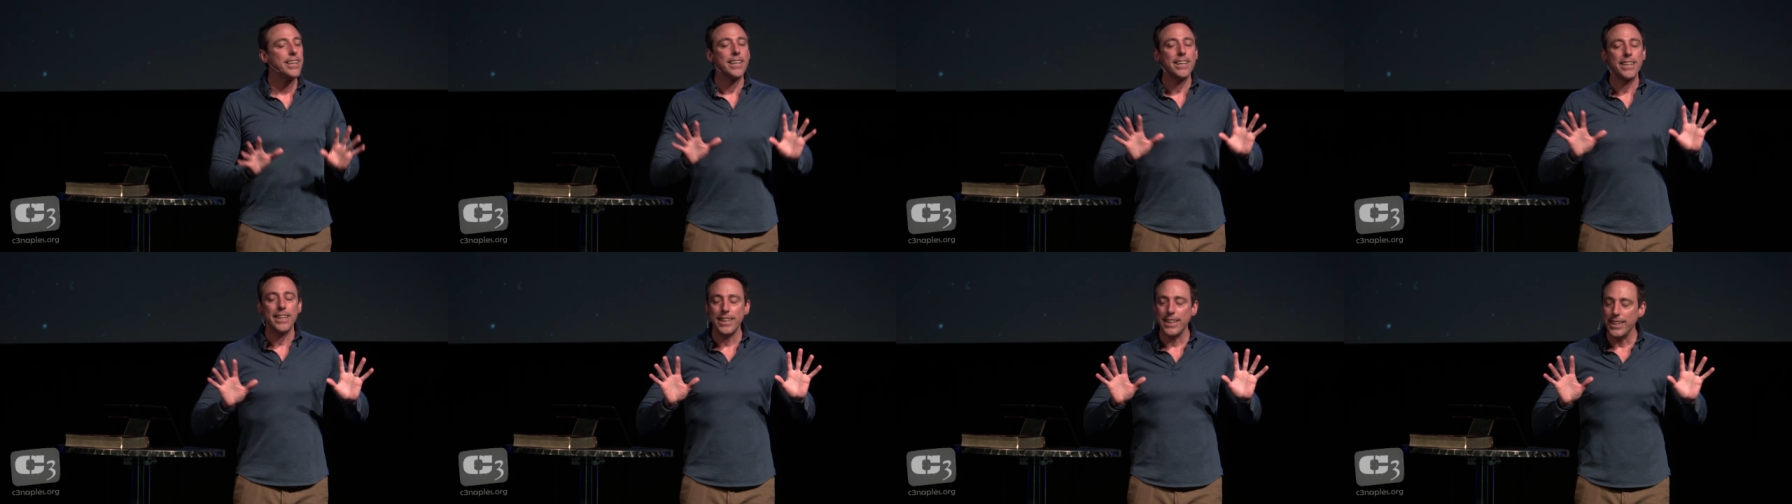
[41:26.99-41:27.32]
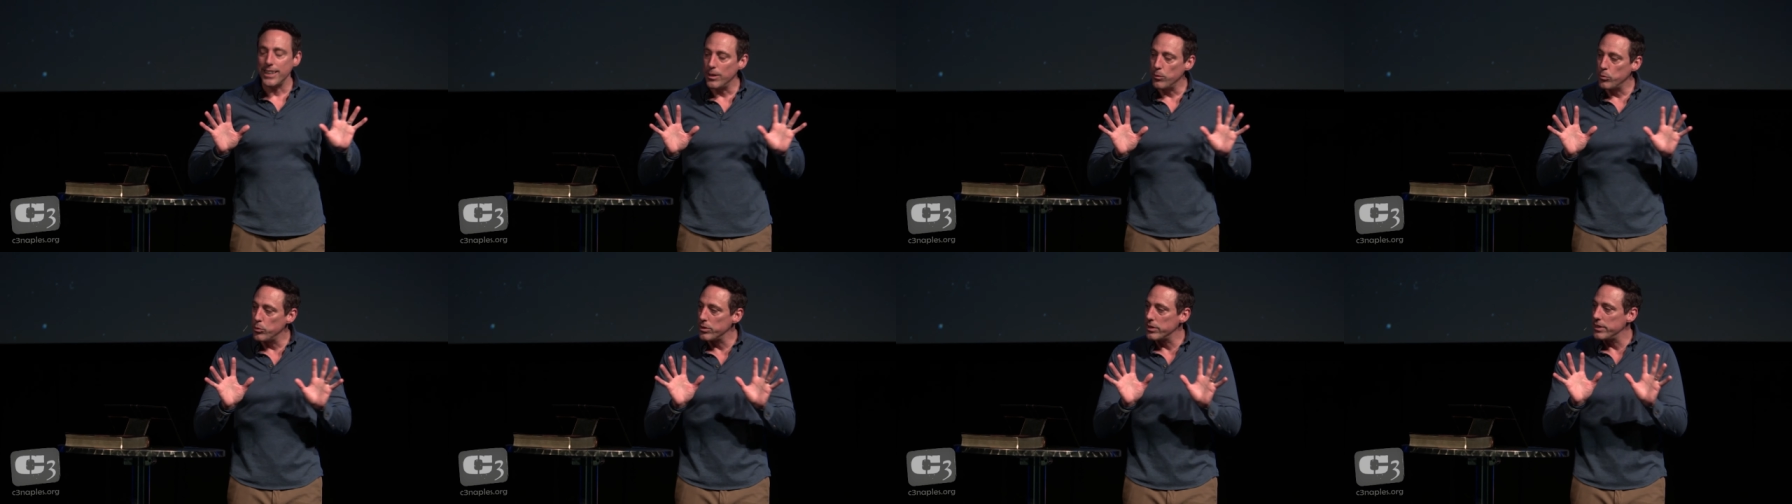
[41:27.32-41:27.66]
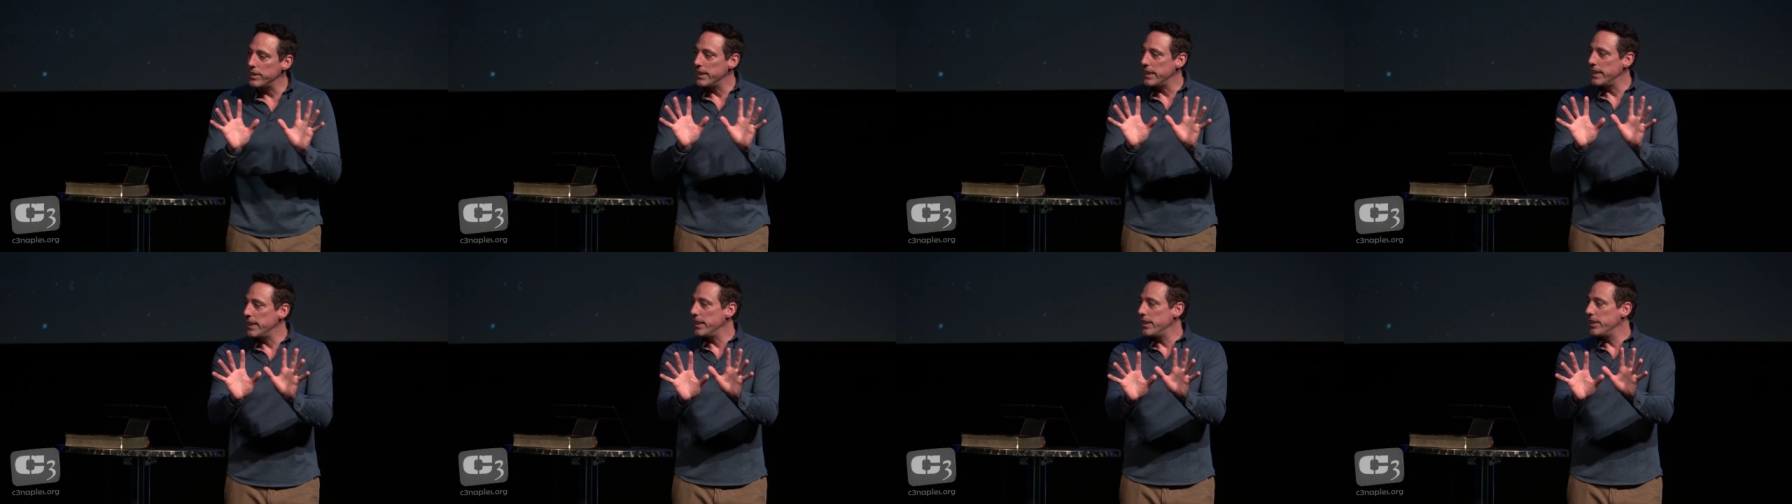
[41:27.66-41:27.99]
he will
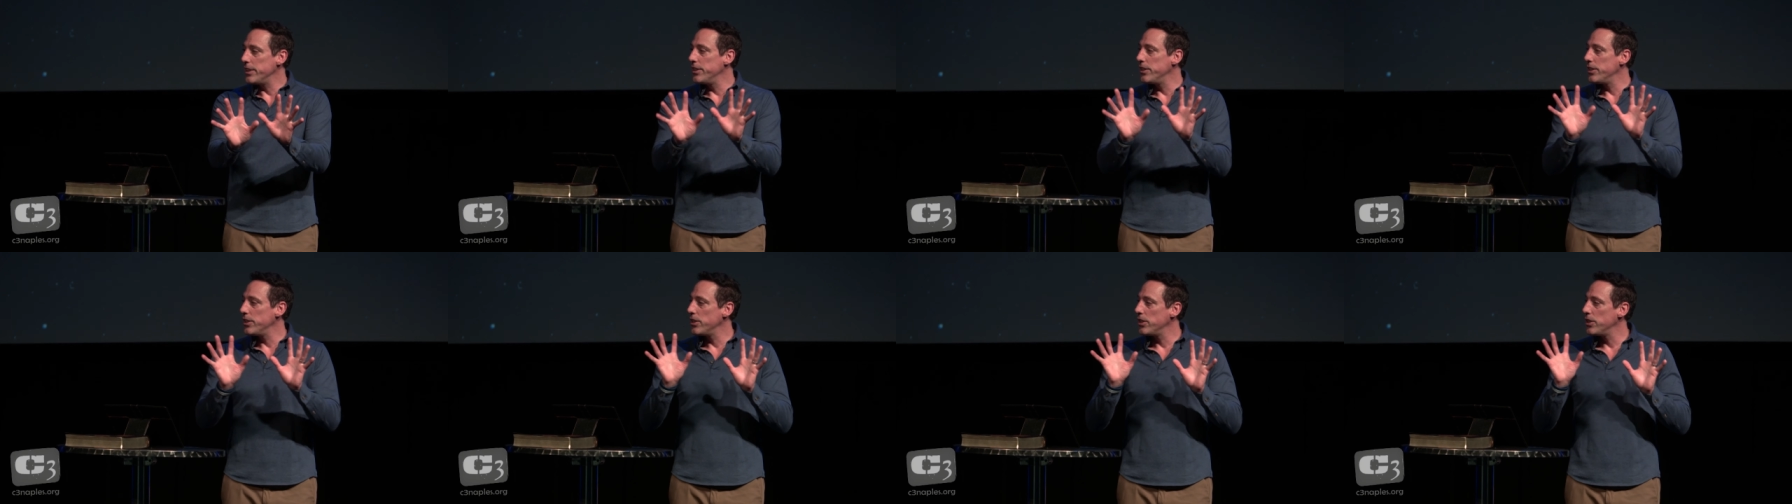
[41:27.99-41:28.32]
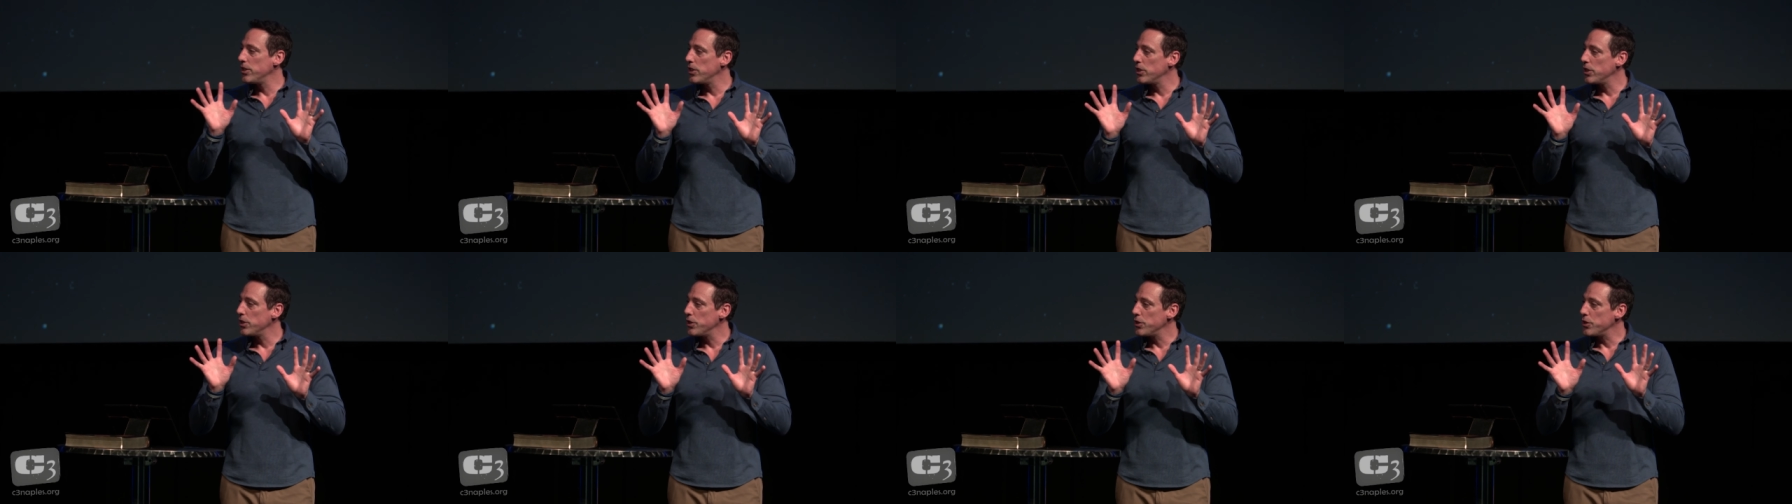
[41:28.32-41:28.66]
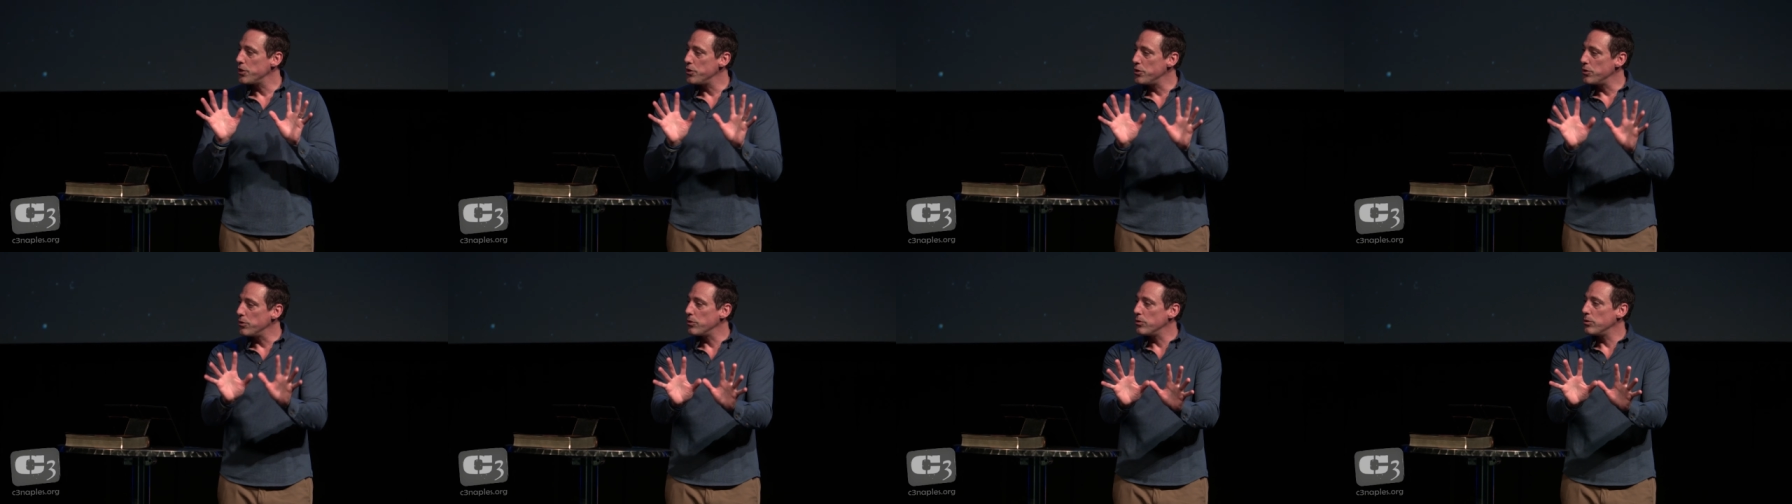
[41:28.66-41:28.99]
lead
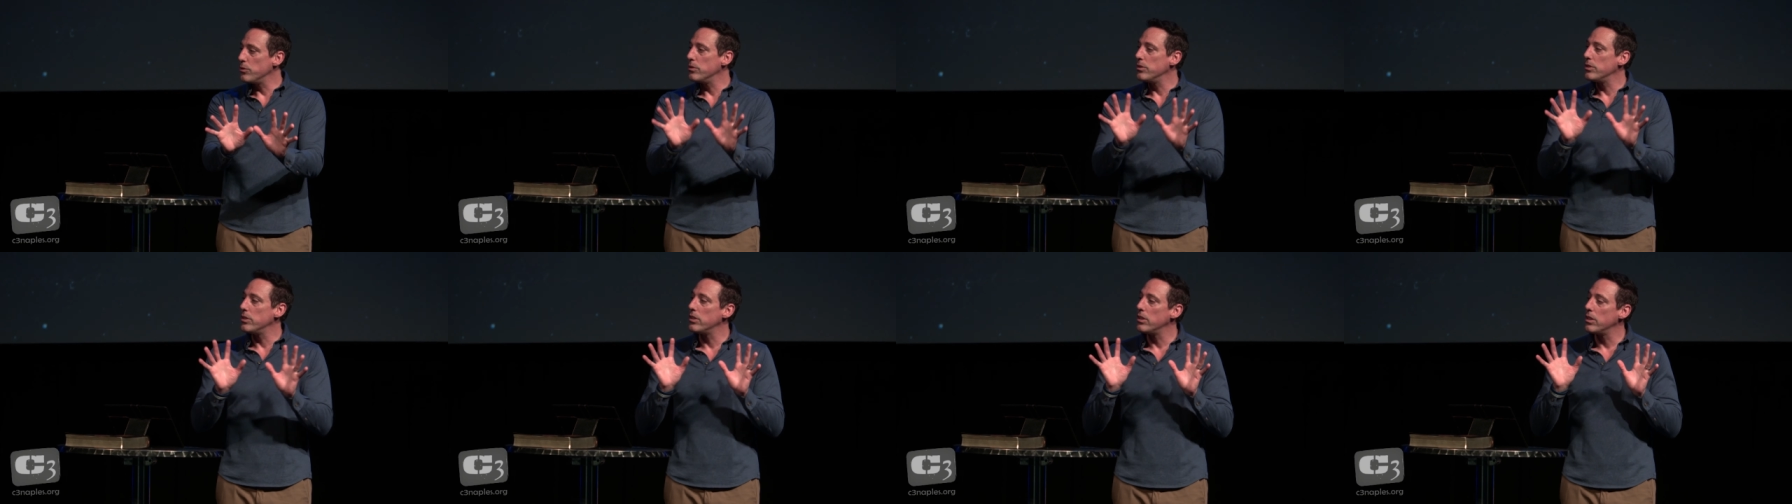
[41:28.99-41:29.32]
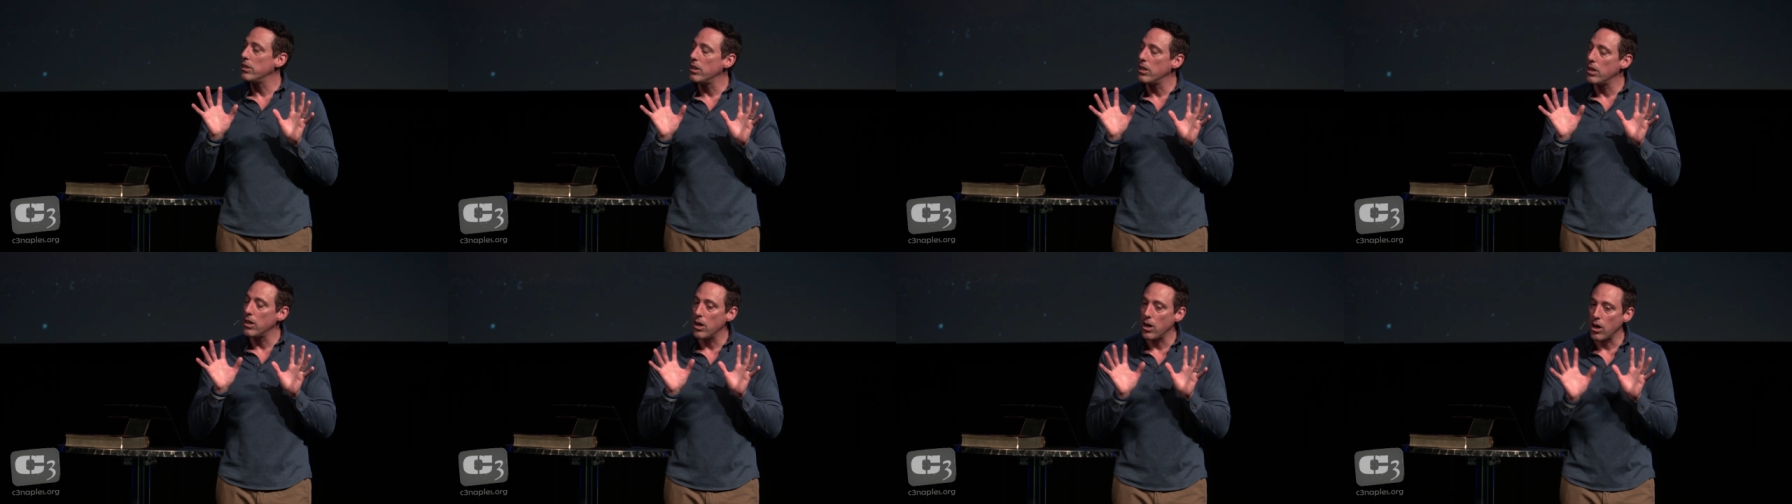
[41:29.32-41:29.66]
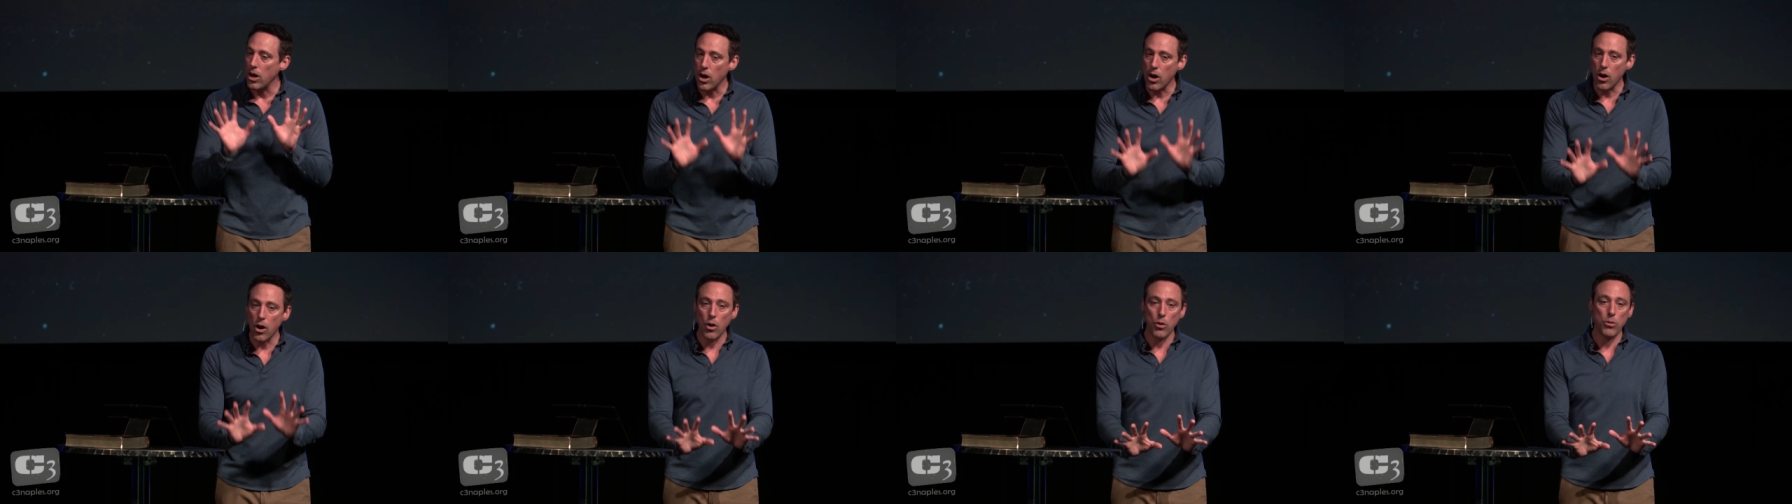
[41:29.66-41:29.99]
you
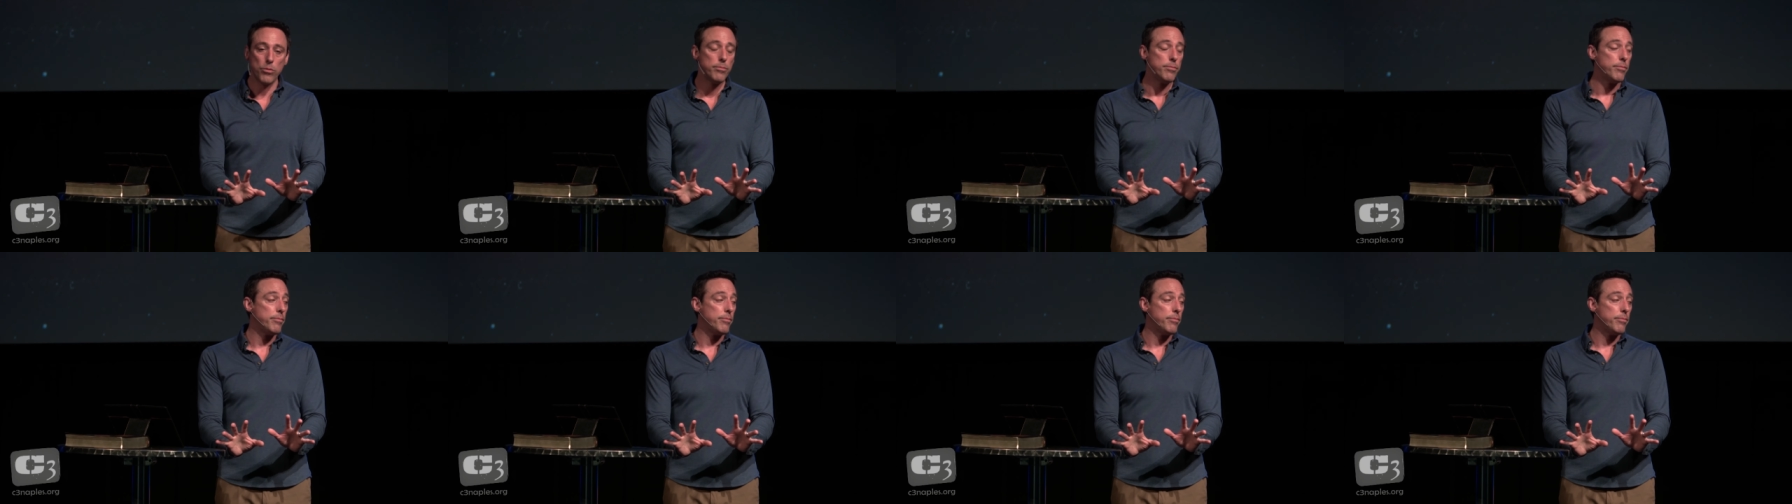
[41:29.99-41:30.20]
home.